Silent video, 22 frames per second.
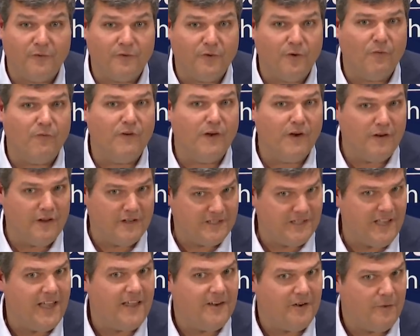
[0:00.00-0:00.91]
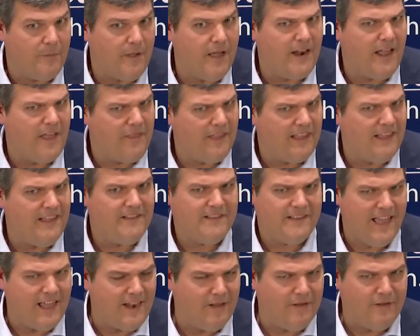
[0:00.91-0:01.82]
So very excited about it. I think he's
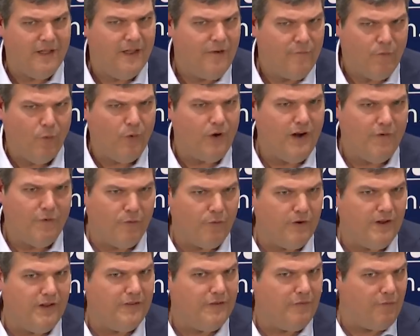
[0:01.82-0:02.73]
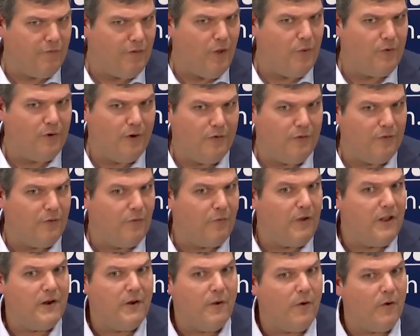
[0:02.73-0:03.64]
kind of, for whatever reason, flown under the
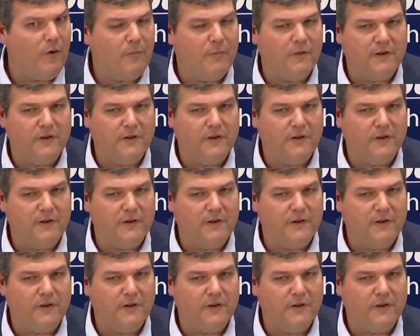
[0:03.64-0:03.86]
radar.